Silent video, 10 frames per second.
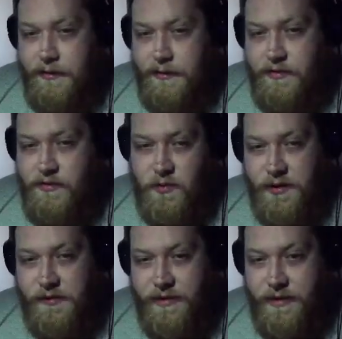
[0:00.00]

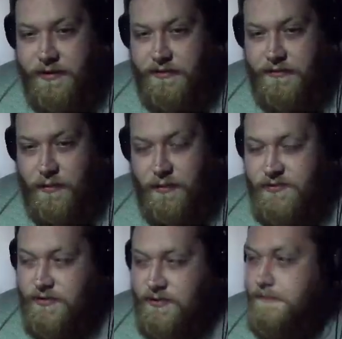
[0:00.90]
Destroyer Phoenix
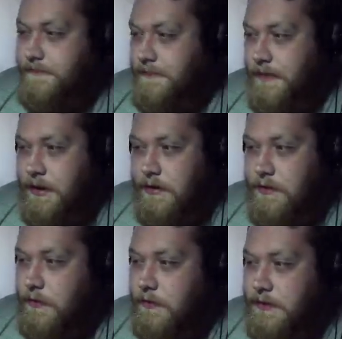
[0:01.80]
Enforcer.
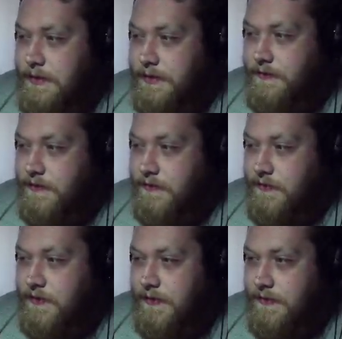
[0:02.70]
Totally not sick of
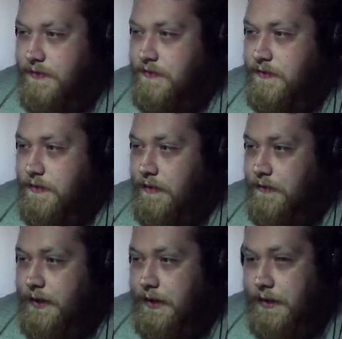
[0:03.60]
seeing this card
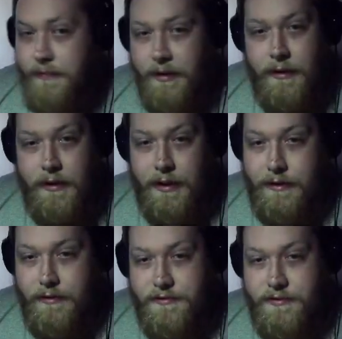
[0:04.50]
already. And
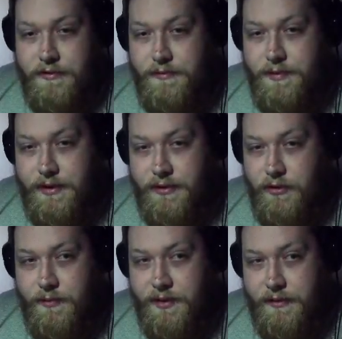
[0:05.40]
it looks like they're playing
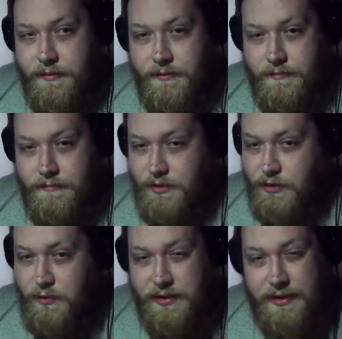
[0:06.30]

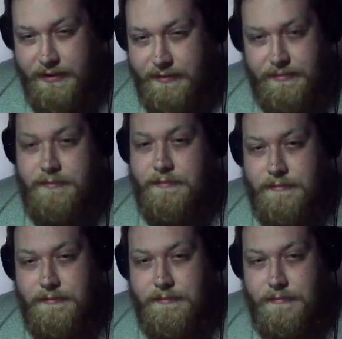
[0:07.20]
Lunalite?
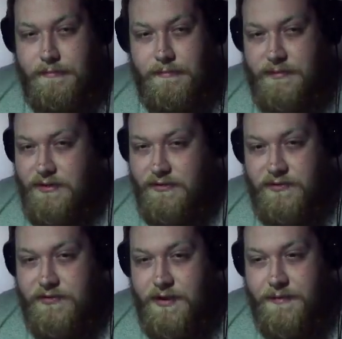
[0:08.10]
I'll
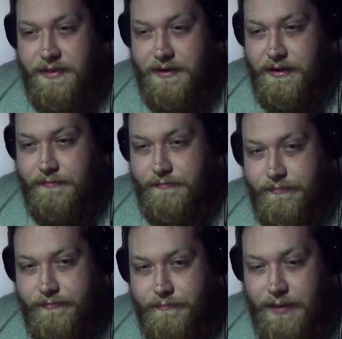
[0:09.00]
just summon that.
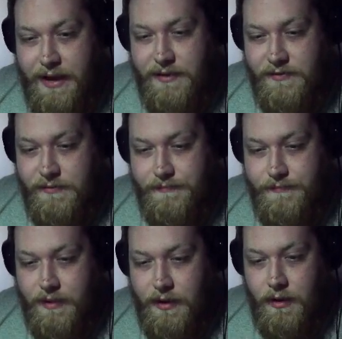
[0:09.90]
Pass.
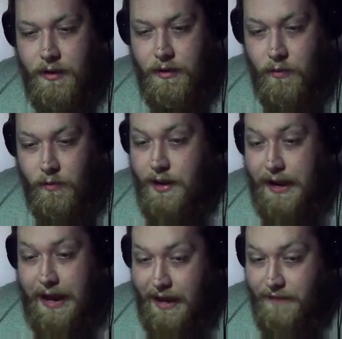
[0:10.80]
Cool,
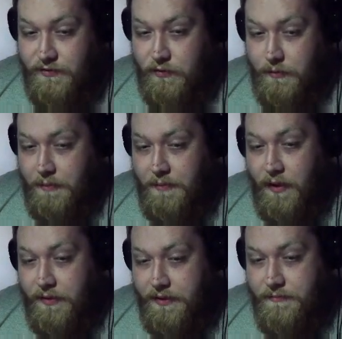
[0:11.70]
I have Super
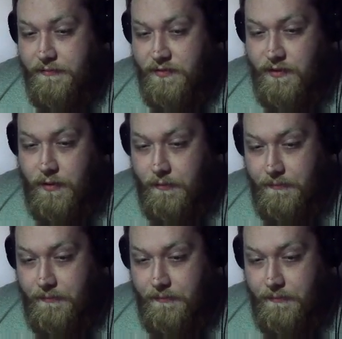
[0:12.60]
Poly, so